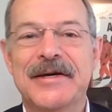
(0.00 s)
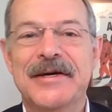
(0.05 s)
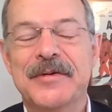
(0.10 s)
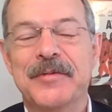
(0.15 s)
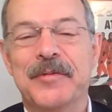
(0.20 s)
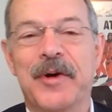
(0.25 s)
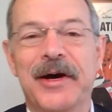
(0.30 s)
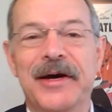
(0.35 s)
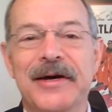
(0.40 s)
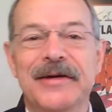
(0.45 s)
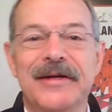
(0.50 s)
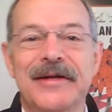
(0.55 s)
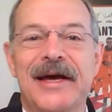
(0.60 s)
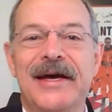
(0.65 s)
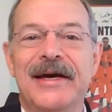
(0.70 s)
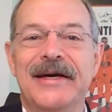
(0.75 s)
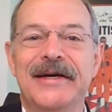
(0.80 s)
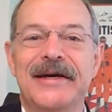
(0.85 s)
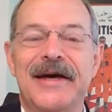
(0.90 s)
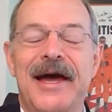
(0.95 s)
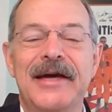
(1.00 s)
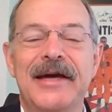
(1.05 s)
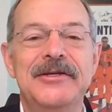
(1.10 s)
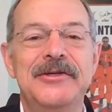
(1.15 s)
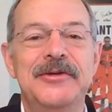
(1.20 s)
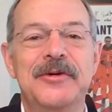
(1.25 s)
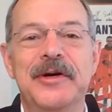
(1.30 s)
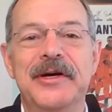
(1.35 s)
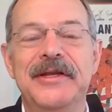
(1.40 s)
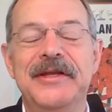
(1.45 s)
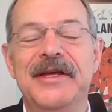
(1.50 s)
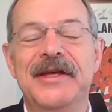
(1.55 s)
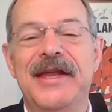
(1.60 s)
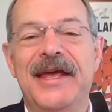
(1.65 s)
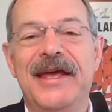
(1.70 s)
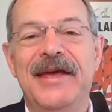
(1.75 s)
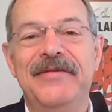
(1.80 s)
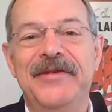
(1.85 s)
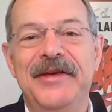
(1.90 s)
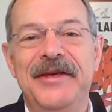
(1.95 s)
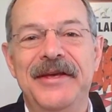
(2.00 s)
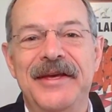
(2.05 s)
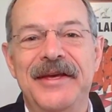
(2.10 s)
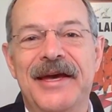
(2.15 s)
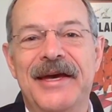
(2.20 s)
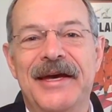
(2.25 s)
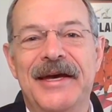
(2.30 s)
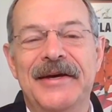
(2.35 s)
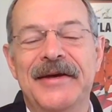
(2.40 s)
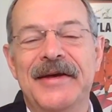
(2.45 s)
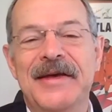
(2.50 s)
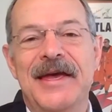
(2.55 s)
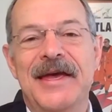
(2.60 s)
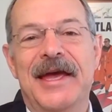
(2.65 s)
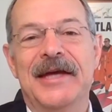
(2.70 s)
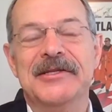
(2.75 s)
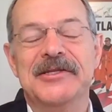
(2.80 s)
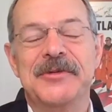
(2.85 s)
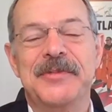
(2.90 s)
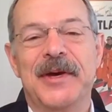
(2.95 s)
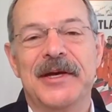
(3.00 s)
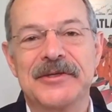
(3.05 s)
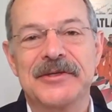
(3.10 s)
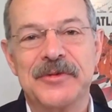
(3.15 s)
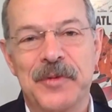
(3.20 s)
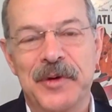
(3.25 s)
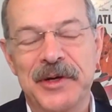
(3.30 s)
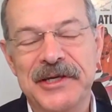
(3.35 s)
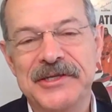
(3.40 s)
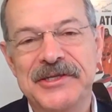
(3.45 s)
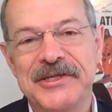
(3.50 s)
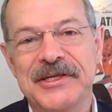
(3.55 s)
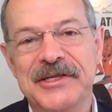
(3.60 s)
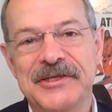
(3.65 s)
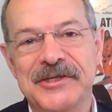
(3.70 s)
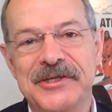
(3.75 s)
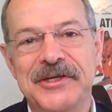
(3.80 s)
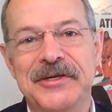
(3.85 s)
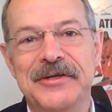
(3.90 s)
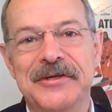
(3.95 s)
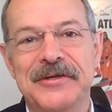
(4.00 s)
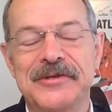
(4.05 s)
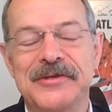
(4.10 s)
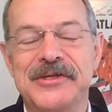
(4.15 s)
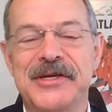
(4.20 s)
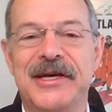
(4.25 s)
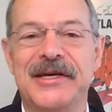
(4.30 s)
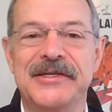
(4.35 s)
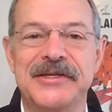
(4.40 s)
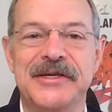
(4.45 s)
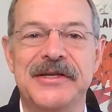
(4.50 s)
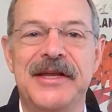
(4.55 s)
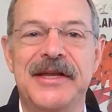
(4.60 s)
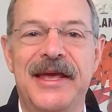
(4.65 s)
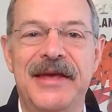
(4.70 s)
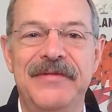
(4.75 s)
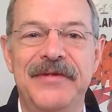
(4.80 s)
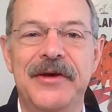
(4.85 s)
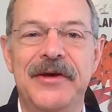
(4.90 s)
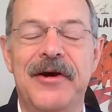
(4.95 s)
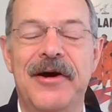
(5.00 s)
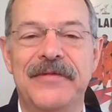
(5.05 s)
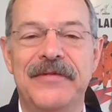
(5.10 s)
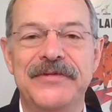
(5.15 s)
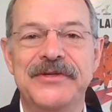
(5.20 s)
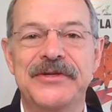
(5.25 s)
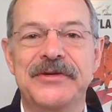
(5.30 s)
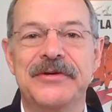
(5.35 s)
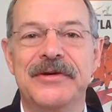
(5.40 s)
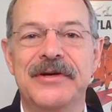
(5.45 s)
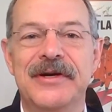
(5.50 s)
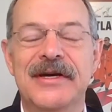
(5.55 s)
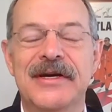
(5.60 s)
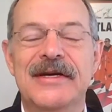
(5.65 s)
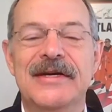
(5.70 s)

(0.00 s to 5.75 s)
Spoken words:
Well, I joined the Navy and spent 26 years as a Navy officer,